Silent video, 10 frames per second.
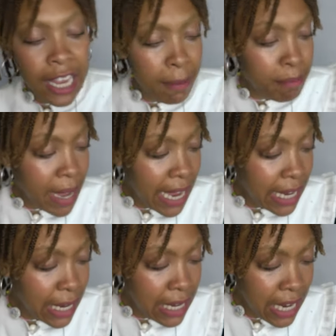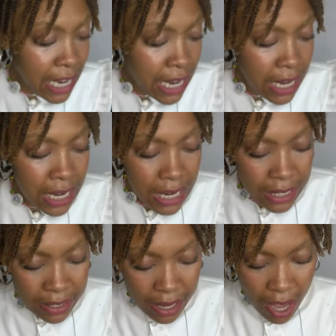embedded in
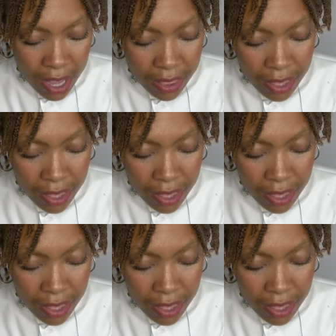it. I